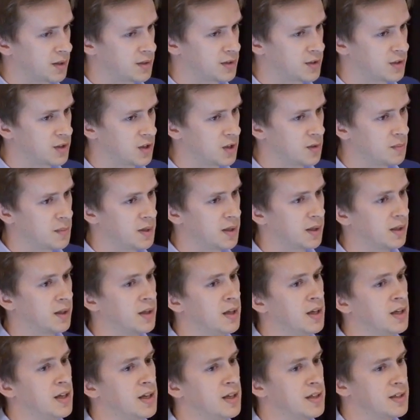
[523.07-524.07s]
consuming,
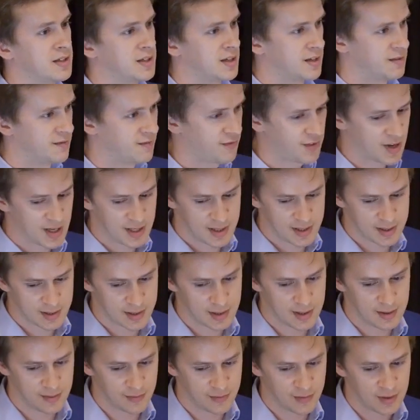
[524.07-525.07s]
it's
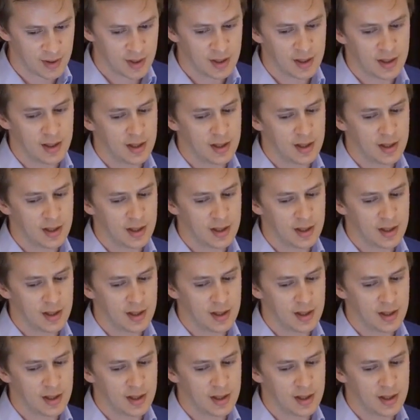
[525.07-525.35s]
invasive,